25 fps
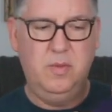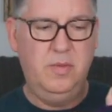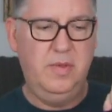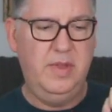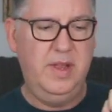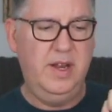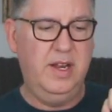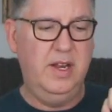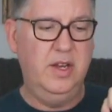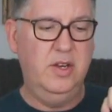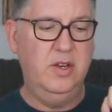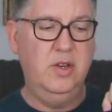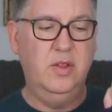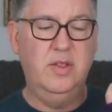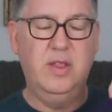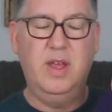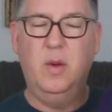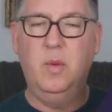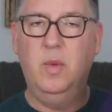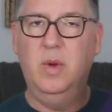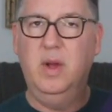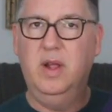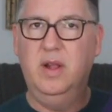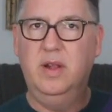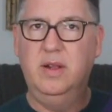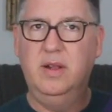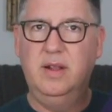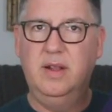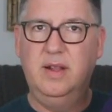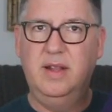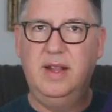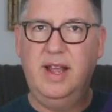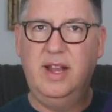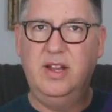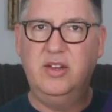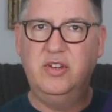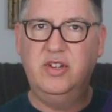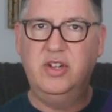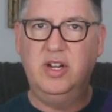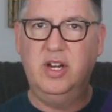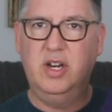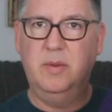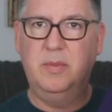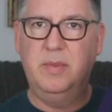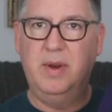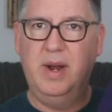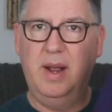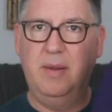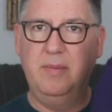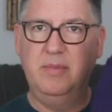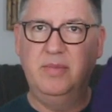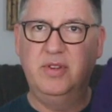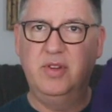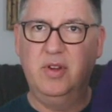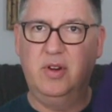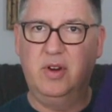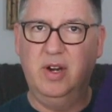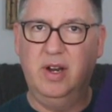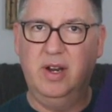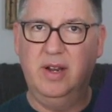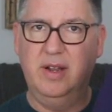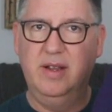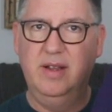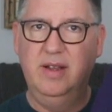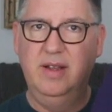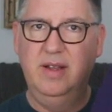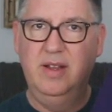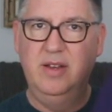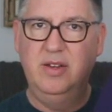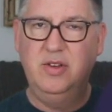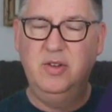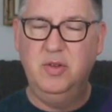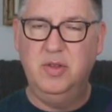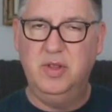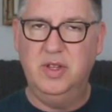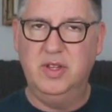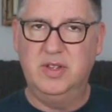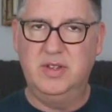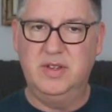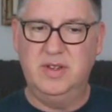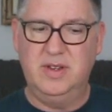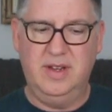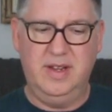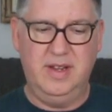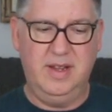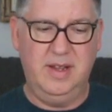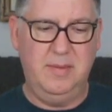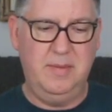they didn't do that well last year, but I'm still going to do this,